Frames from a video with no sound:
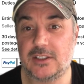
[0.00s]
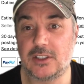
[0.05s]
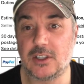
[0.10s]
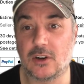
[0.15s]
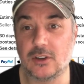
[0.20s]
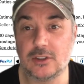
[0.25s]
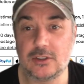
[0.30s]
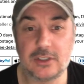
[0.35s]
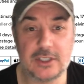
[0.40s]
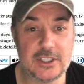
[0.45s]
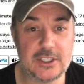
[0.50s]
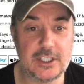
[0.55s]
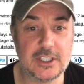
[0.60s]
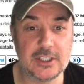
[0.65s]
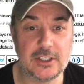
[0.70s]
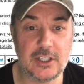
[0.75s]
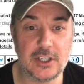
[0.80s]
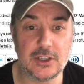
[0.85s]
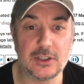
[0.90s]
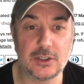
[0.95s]
signed
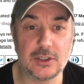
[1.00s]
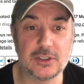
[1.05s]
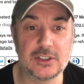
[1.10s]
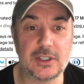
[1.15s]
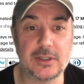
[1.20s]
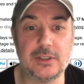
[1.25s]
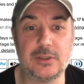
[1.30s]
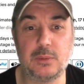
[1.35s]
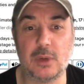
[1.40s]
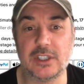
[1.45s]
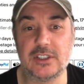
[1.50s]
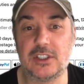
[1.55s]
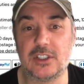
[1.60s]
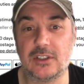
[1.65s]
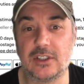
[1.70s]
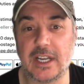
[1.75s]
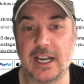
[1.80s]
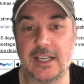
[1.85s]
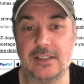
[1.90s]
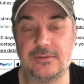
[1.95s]
Christian Dior, so it's one to
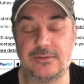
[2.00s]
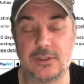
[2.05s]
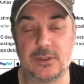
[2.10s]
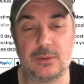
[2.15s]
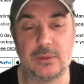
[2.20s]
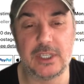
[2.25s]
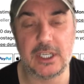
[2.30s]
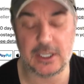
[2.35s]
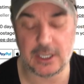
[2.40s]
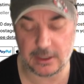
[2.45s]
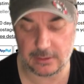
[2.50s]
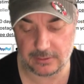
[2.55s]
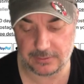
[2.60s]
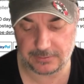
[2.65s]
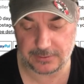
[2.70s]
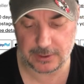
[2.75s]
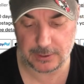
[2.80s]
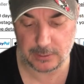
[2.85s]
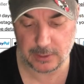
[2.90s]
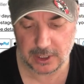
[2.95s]
look out for when you're going
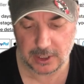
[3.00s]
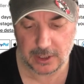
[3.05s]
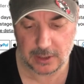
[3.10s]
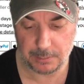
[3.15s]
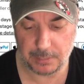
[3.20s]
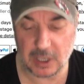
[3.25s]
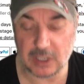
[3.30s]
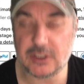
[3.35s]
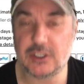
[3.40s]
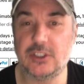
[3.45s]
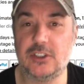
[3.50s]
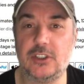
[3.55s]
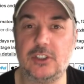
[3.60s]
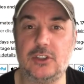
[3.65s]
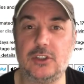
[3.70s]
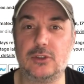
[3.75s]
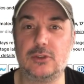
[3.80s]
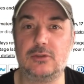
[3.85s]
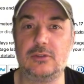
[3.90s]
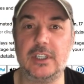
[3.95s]
through boxes of
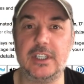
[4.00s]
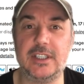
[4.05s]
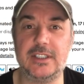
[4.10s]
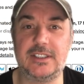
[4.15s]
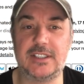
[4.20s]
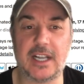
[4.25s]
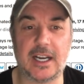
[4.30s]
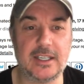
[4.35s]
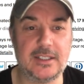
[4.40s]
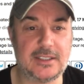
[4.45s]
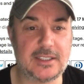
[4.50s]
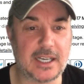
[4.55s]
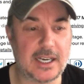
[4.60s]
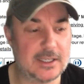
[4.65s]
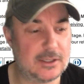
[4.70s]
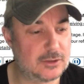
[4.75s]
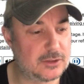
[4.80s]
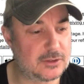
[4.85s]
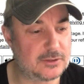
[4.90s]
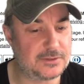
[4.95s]
jewellery at estate
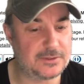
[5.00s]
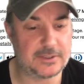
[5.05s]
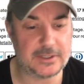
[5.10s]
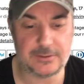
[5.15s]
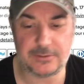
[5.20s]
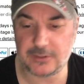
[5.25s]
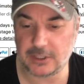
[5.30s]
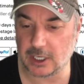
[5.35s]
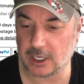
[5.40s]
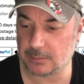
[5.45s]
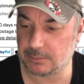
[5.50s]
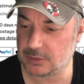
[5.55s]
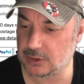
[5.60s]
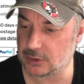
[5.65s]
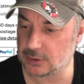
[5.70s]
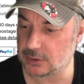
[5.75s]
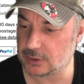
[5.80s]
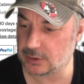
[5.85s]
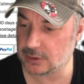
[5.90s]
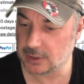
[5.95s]
sales or thrift shops
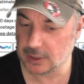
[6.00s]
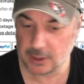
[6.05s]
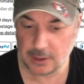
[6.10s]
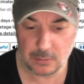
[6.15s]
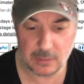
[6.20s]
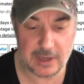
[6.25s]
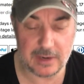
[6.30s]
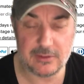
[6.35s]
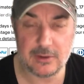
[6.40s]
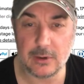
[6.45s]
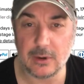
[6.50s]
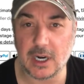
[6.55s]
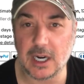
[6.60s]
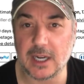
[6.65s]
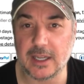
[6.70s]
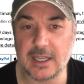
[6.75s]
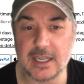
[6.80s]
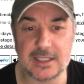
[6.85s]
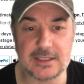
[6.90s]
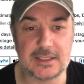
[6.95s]
or wherever you
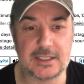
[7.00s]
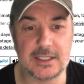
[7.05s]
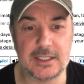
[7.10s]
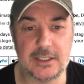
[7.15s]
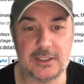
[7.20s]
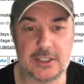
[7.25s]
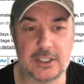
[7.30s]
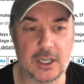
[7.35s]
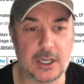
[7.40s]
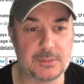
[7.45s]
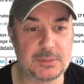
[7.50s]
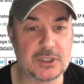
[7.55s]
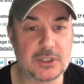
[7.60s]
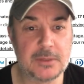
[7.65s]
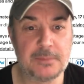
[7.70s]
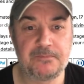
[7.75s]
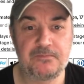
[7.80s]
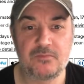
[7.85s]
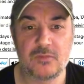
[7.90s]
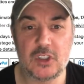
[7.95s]
are, the antique shops.
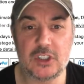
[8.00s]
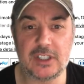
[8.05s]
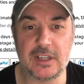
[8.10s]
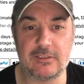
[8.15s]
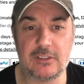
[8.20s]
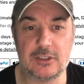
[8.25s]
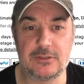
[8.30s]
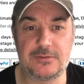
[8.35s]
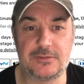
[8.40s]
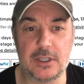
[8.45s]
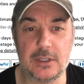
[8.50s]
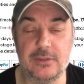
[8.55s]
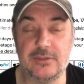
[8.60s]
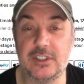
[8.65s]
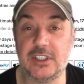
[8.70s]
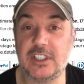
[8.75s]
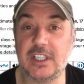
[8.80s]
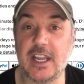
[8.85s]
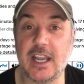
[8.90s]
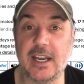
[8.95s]
Just have a look through. If you
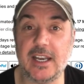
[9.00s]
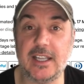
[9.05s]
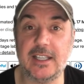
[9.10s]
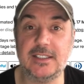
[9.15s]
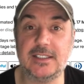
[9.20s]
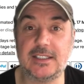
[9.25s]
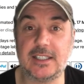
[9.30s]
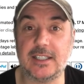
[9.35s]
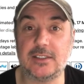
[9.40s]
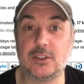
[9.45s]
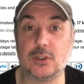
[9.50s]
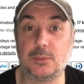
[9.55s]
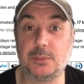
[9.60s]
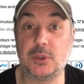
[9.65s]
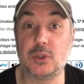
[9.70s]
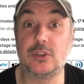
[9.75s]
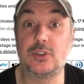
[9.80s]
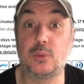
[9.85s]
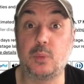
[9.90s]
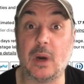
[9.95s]
see any insects or
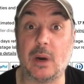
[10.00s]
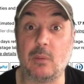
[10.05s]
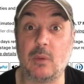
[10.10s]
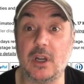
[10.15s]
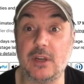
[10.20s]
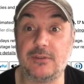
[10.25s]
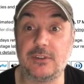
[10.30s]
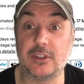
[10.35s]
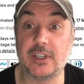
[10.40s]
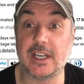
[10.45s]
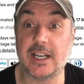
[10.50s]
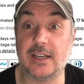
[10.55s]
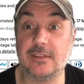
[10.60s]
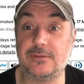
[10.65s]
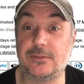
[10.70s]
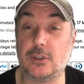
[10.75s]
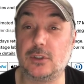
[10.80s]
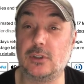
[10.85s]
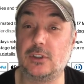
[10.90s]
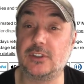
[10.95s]
bugs, well worth looking out
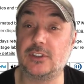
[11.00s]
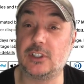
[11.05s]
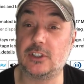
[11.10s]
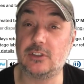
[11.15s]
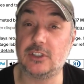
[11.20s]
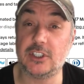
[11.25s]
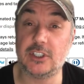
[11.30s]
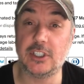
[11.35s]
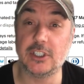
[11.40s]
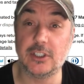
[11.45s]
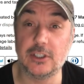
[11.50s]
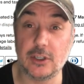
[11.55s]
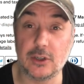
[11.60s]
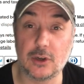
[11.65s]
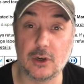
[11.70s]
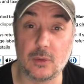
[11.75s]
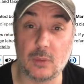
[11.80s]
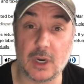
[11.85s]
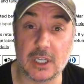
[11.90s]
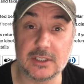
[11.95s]
for, because the Christian
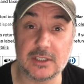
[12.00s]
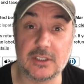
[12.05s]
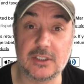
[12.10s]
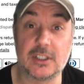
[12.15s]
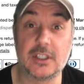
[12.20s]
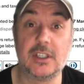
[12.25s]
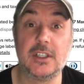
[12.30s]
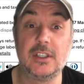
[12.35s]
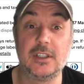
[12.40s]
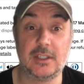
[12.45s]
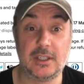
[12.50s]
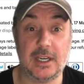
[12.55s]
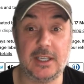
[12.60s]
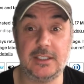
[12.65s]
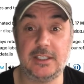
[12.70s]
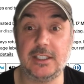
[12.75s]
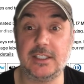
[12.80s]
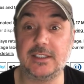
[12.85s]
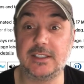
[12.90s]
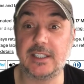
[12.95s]
Dior ones, as
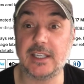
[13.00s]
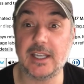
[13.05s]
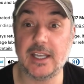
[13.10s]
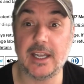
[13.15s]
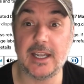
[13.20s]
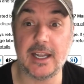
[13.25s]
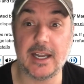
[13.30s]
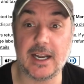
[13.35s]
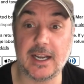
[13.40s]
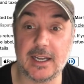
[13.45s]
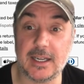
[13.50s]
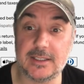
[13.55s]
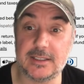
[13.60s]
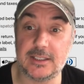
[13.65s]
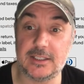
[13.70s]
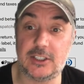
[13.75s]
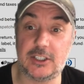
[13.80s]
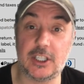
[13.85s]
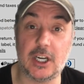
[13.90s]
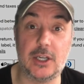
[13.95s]
you can see here, as
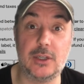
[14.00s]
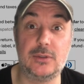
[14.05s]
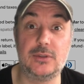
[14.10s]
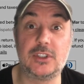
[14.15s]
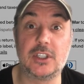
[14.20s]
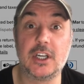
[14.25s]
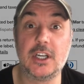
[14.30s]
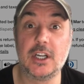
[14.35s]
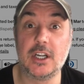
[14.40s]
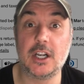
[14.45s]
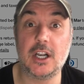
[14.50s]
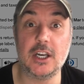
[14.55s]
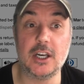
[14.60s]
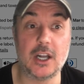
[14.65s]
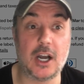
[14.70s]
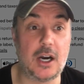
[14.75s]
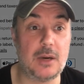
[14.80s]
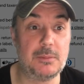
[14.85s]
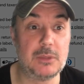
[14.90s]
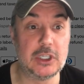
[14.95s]
this shows, a
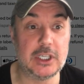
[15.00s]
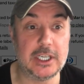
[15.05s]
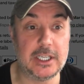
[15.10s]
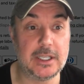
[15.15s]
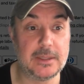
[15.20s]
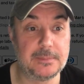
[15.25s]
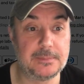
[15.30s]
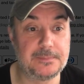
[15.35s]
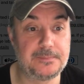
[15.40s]
lot of money.